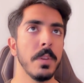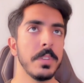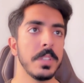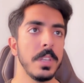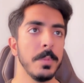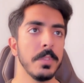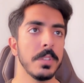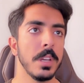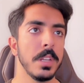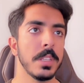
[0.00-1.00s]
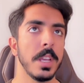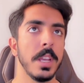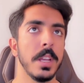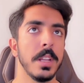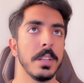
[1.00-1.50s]
these email designs
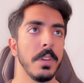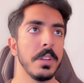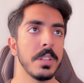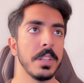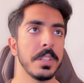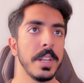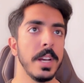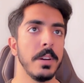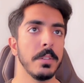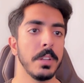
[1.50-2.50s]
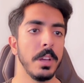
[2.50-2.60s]
and if I slice it out,